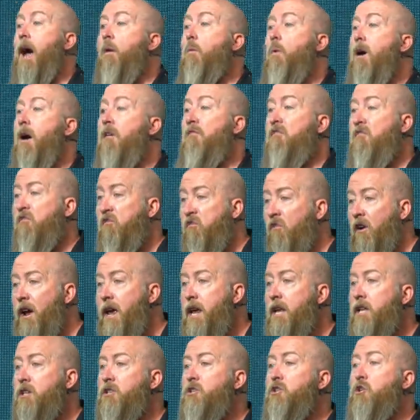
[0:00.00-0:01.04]
I want
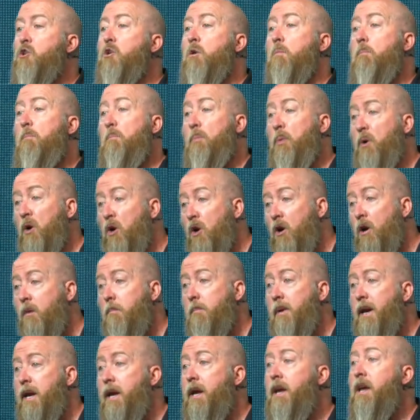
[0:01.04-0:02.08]
friends who
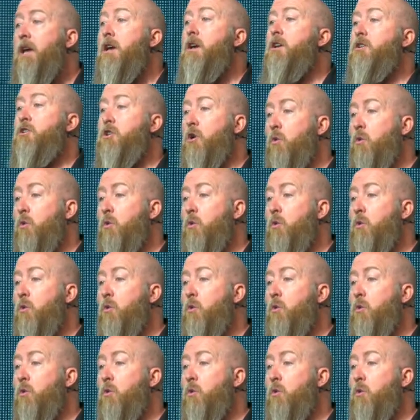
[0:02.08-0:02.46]
pull me